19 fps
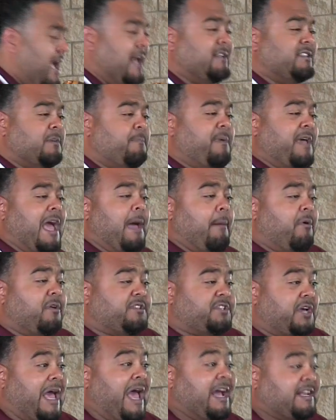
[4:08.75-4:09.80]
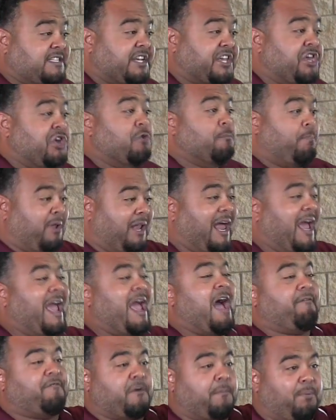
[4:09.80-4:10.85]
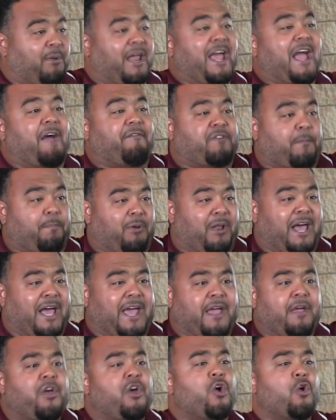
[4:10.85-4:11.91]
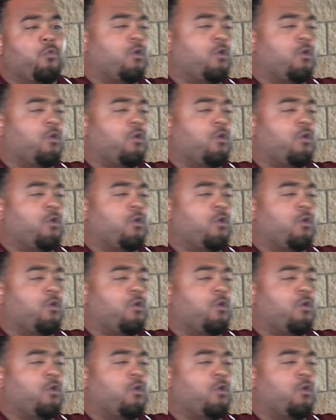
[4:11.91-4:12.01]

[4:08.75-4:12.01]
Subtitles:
and to be able to execute play after play after play,